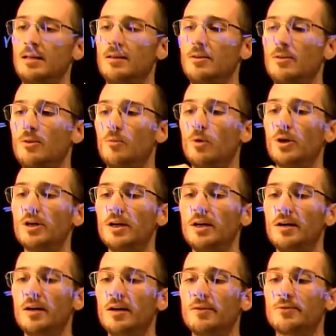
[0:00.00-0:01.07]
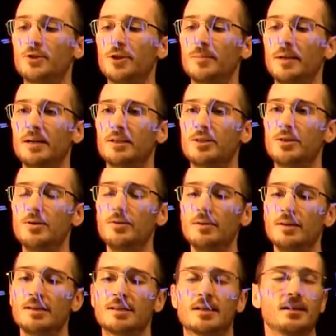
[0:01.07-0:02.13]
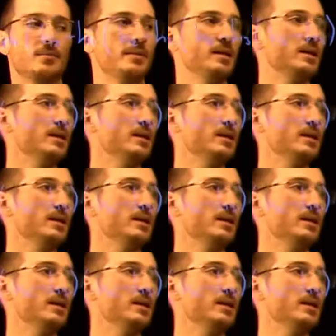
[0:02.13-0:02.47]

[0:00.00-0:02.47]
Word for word: The work of turbine 2 is going to be